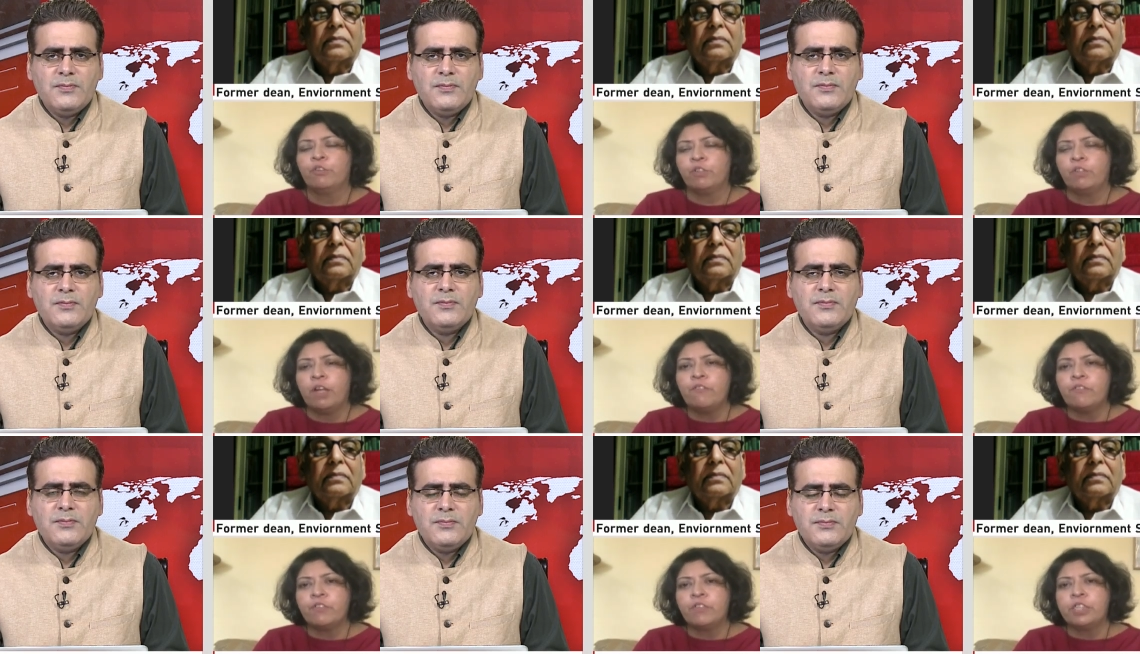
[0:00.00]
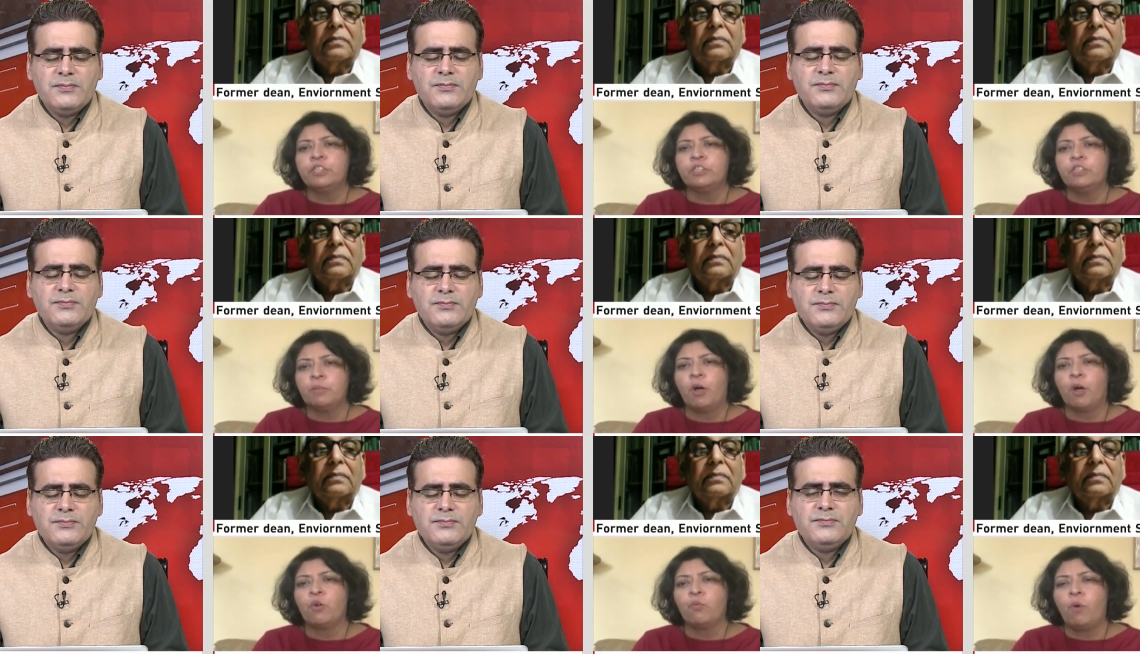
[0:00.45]
Speaker 1: We would have
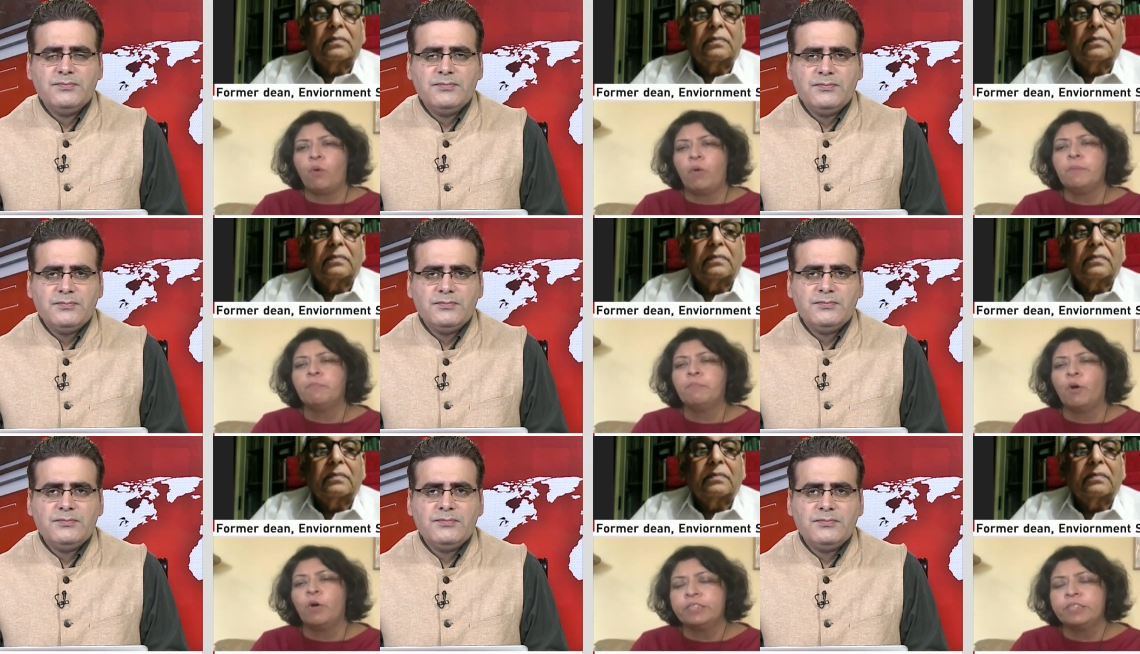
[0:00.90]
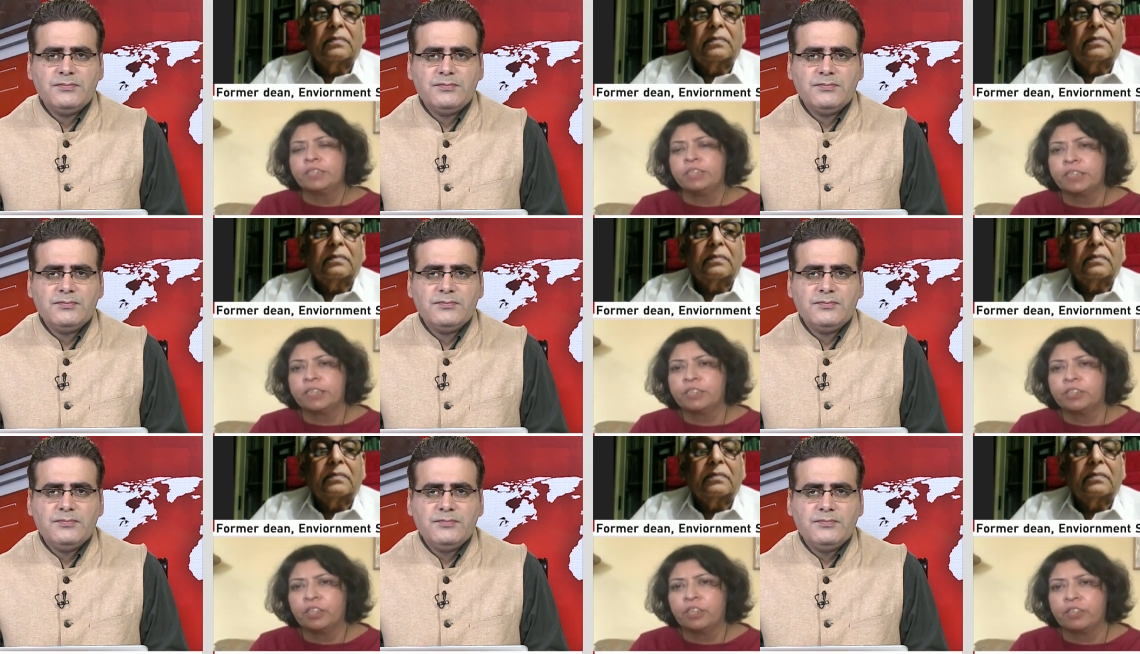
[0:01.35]
reached about
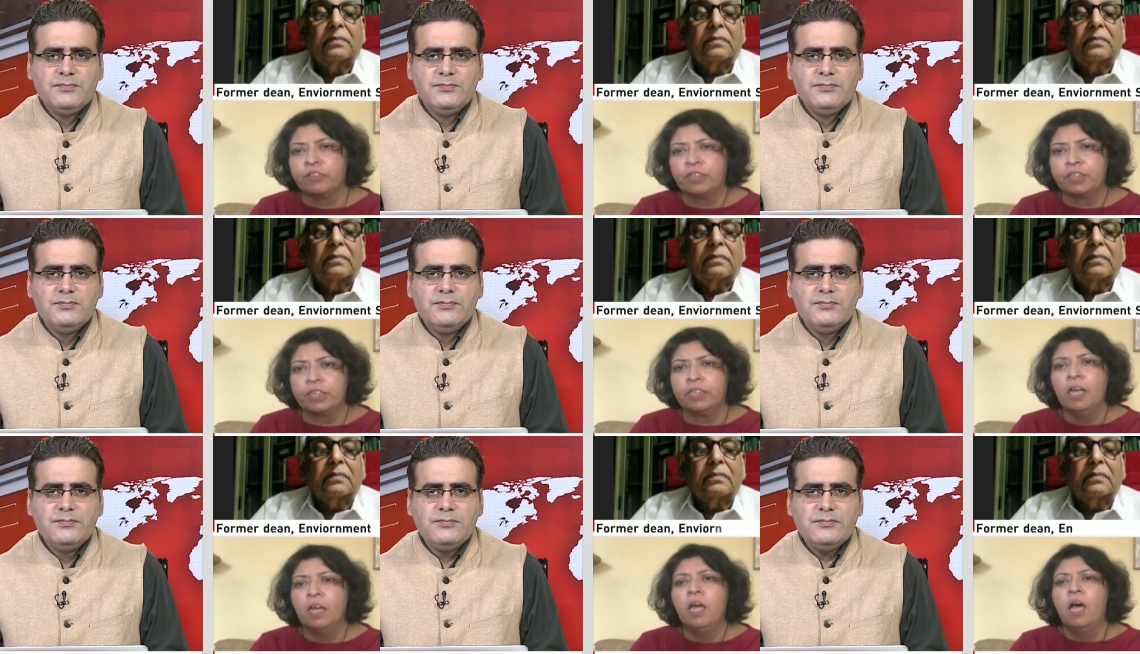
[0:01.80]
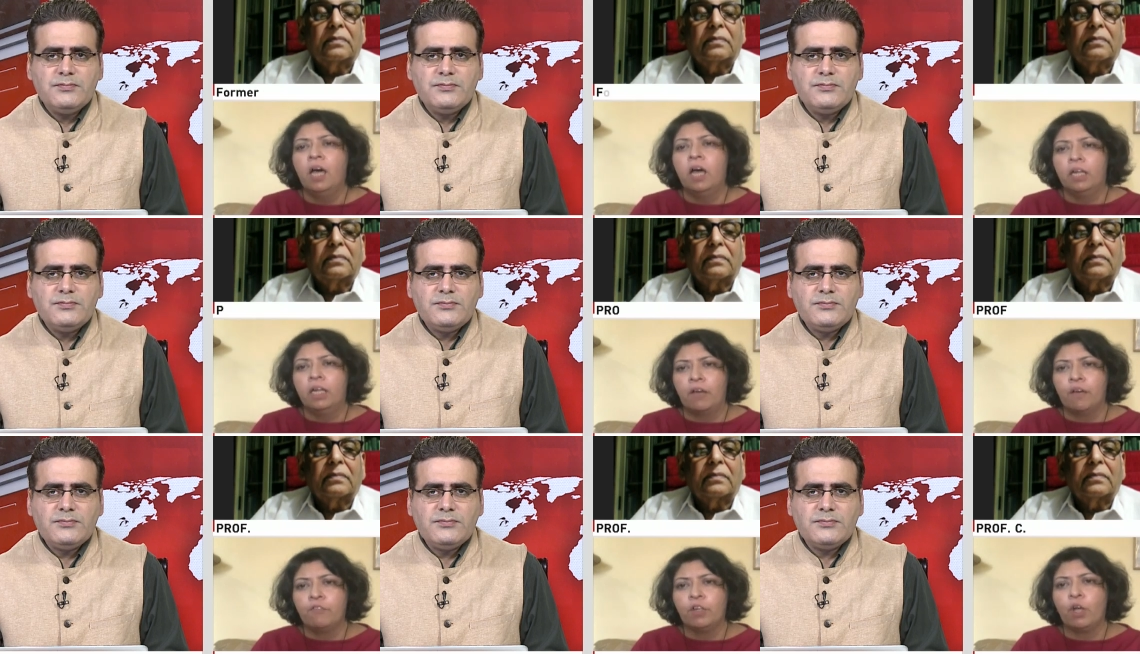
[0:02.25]
1.6 degree
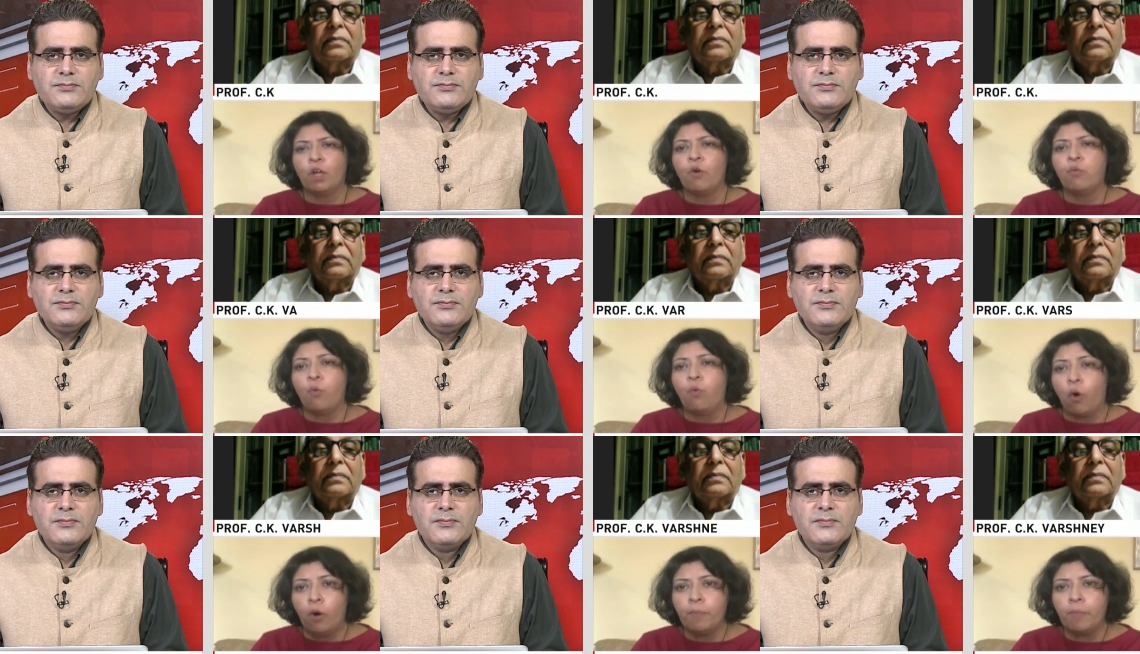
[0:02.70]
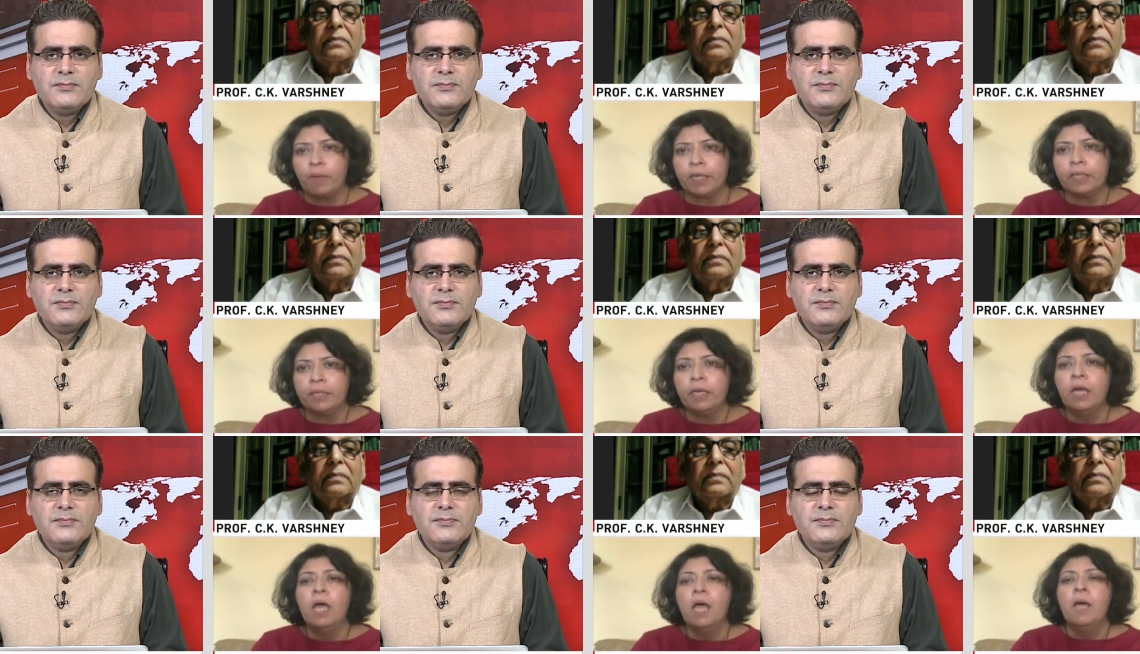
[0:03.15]
level of
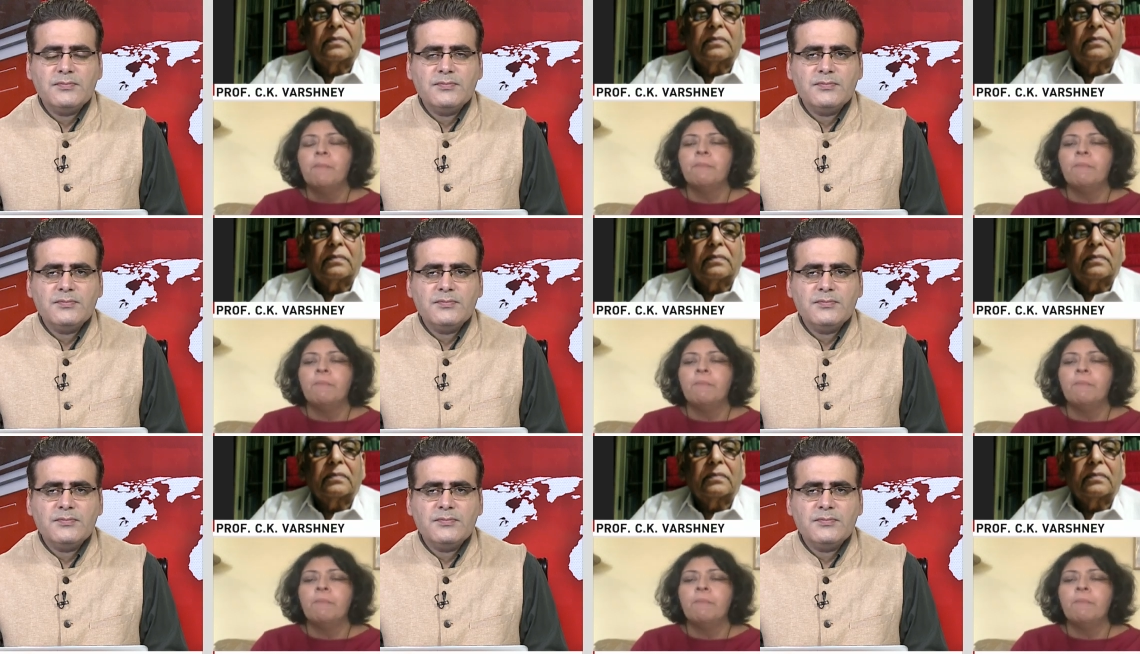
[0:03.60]
warming.